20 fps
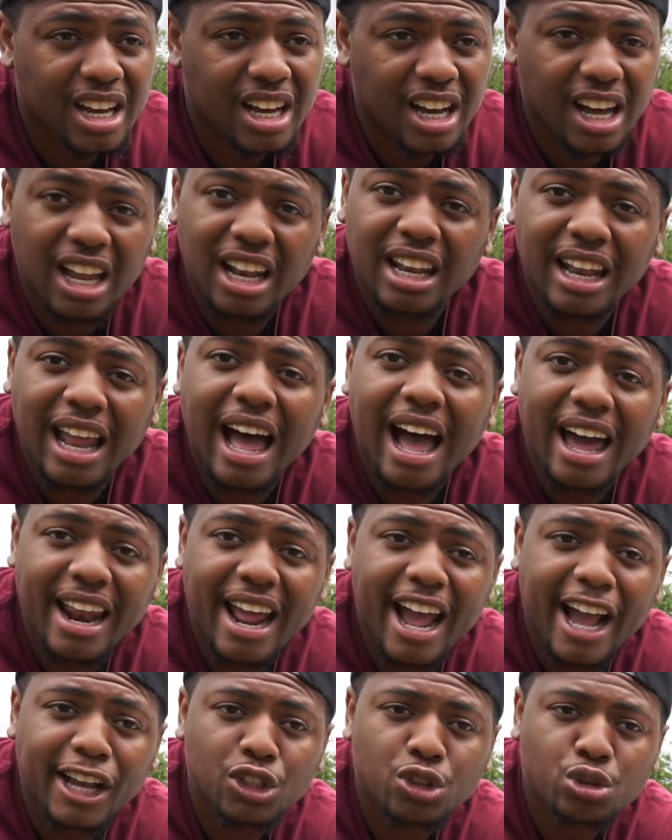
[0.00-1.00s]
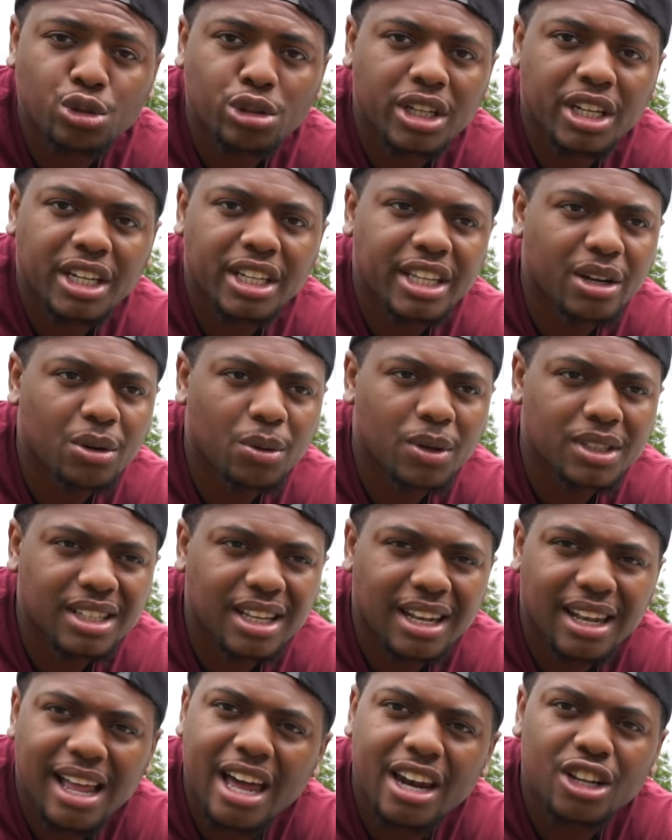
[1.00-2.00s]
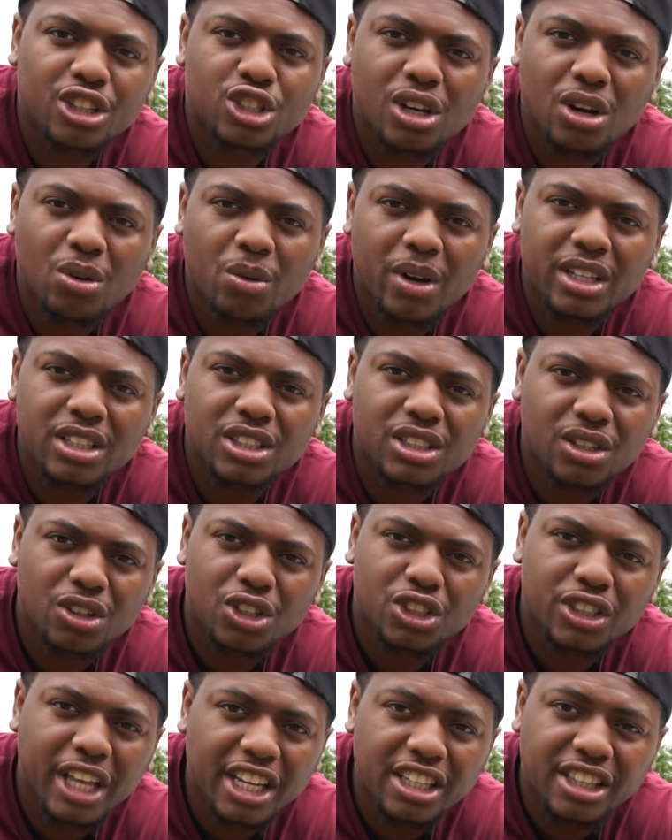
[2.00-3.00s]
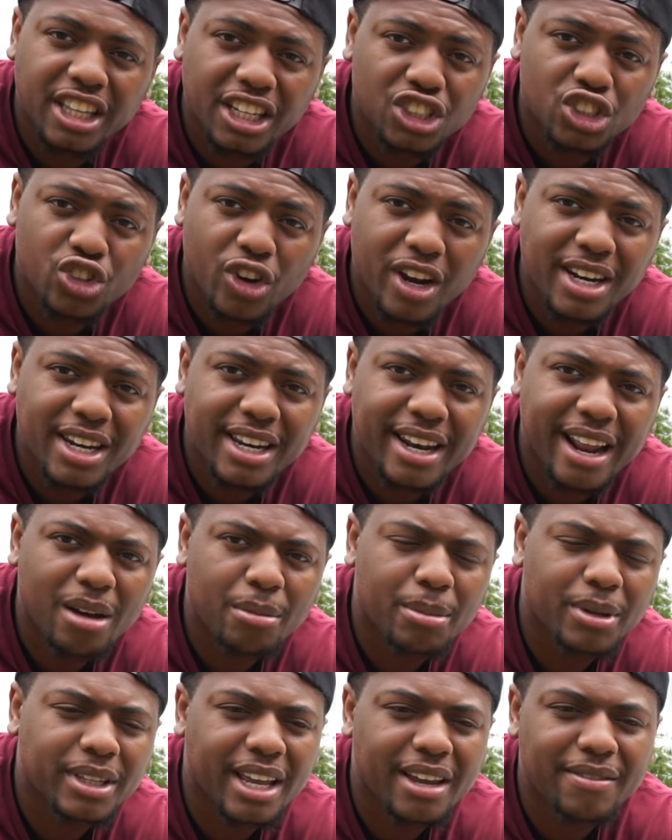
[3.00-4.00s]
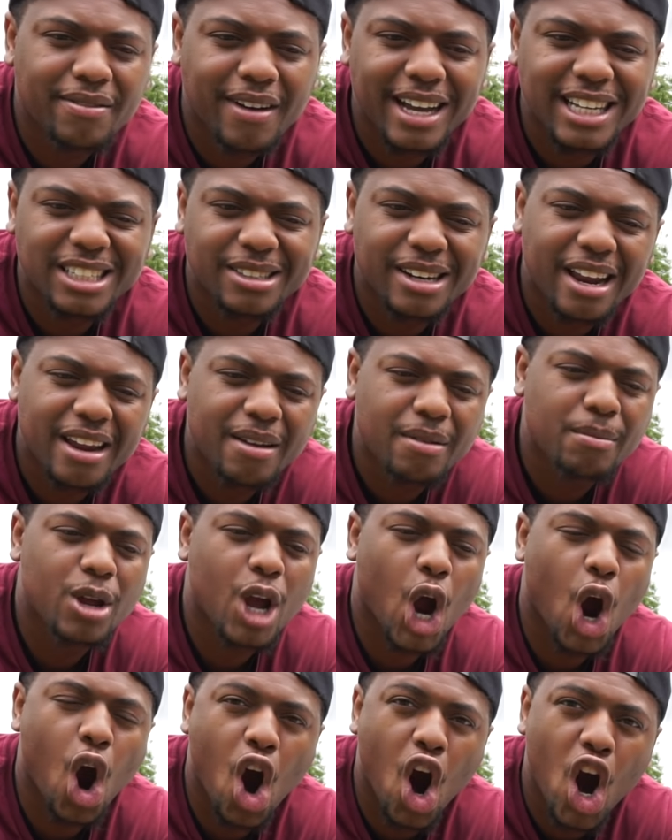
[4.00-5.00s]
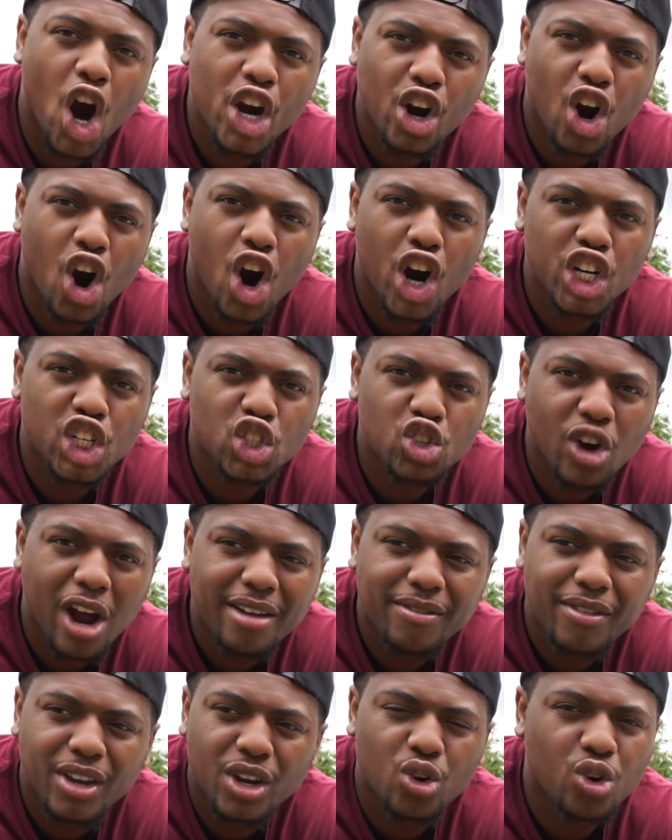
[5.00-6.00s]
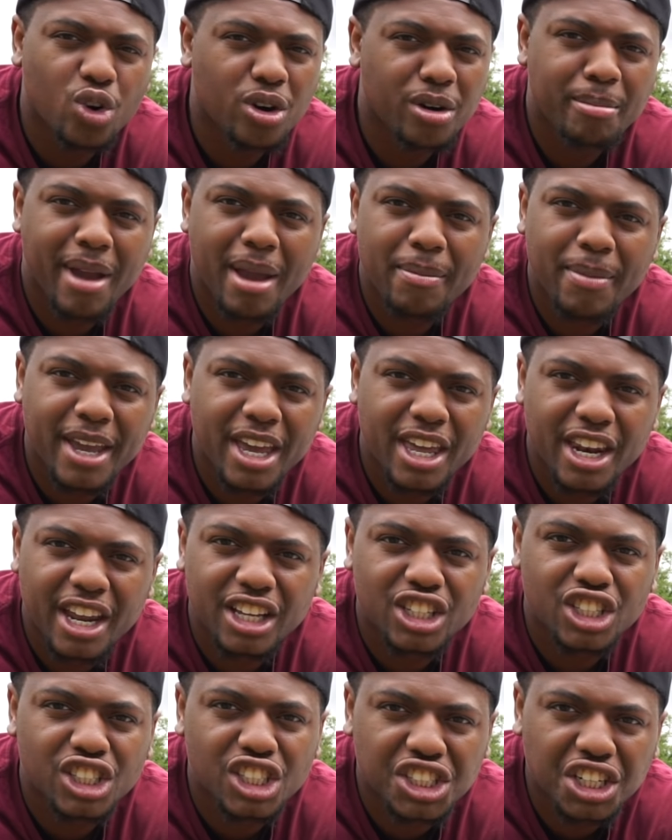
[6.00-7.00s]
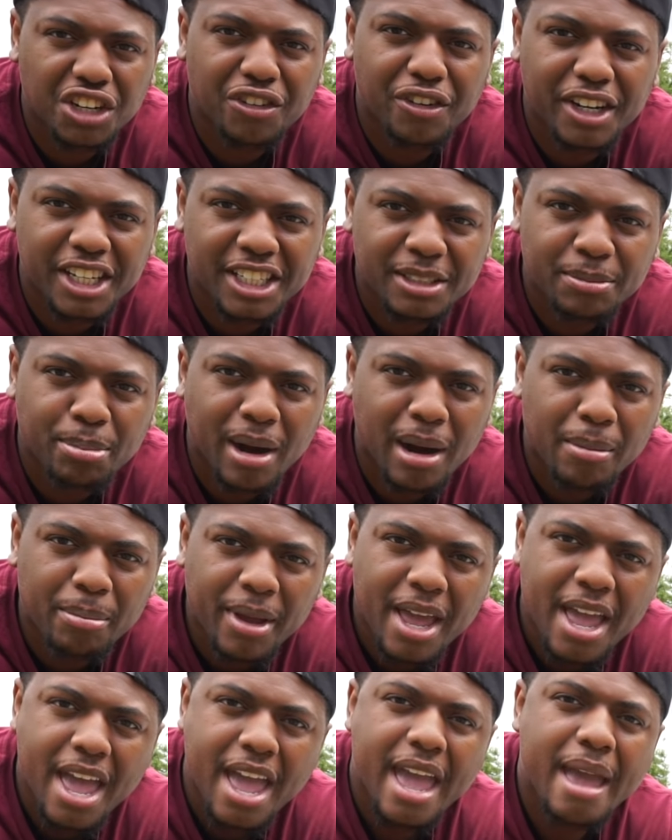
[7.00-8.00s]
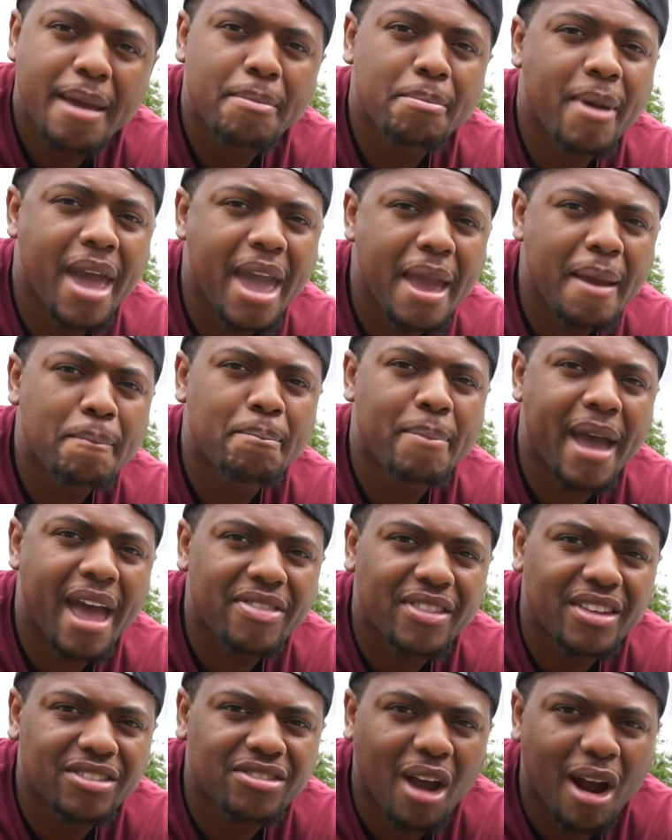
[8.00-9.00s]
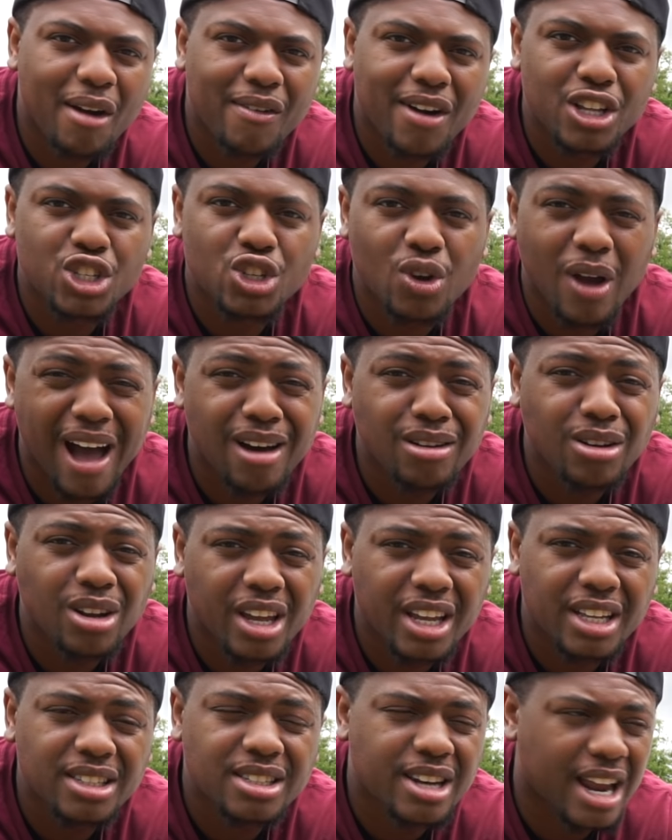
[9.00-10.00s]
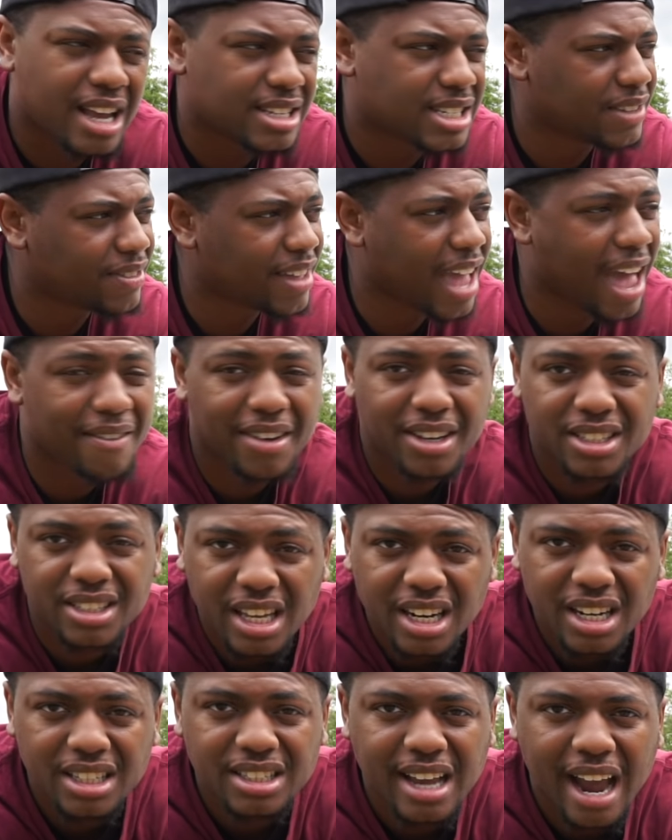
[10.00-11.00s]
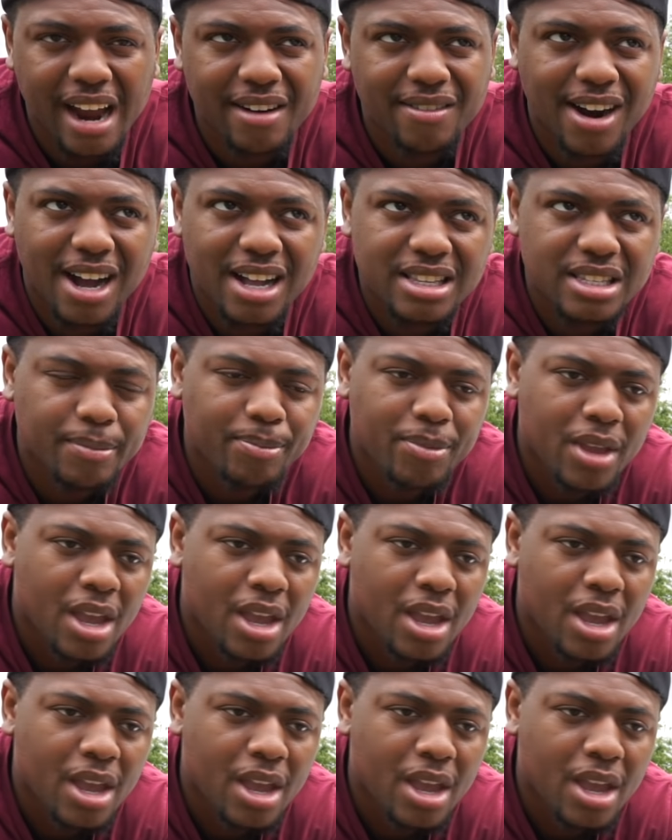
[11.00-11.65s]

a lot actually. There was a lot of toe in, so that they straightened it out, but they advised that a hard driving, or maybe hit a serious bump, it may bend the tie rod. So I'll look into that, see if they have extended tie rods.